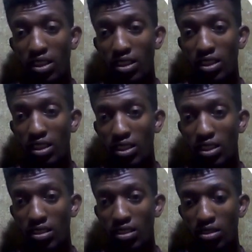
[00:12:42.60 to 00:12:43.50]
Right
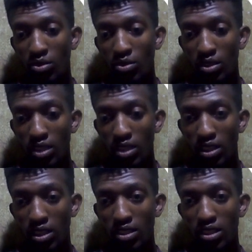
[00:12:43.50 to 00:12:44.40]
there was
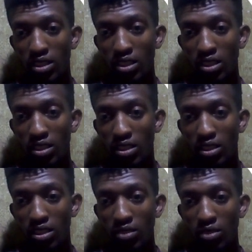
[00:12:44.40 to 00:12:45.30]
another
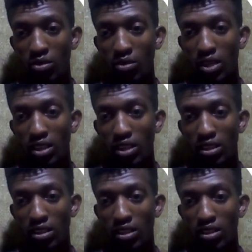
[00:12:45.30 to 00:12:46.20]
one,
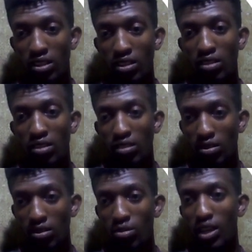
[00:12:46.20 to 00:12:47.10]

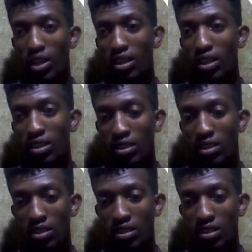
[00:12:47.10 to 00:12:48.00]
you buy.
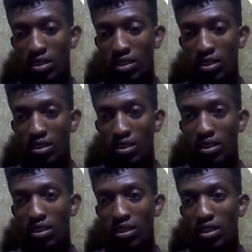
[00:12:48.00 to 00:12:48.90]

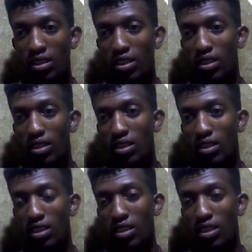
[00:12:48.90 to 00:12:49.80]
And
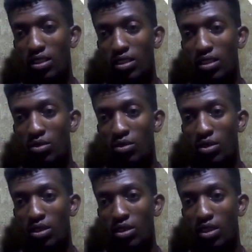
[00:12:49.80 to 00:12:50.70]
right there was
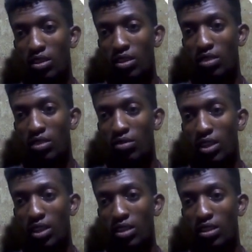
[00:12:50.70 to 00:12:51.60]
another
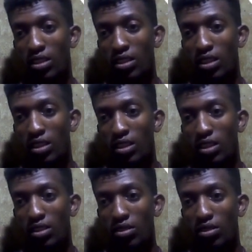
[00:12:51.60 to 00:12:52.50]
one,
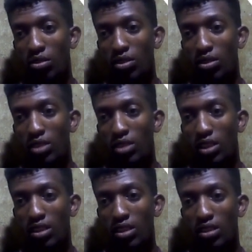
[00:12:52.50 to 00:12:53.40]
the whole thing.